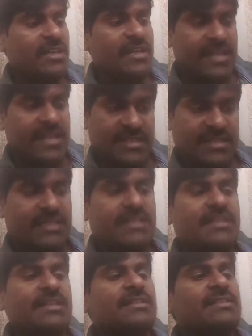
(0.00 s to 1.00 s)
Yes,
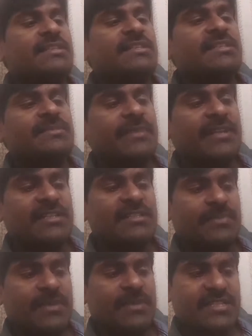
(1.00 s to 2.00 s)
these metals
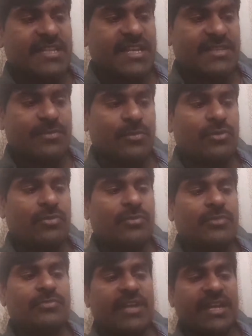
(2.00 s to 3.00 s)
placed at the
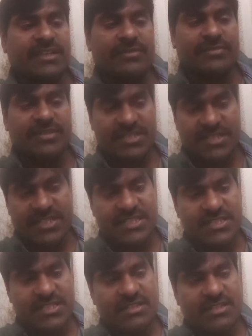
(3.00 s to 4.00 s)
bottom of the activity
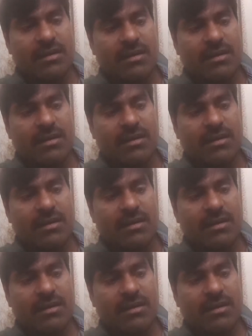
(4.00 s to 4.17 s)
series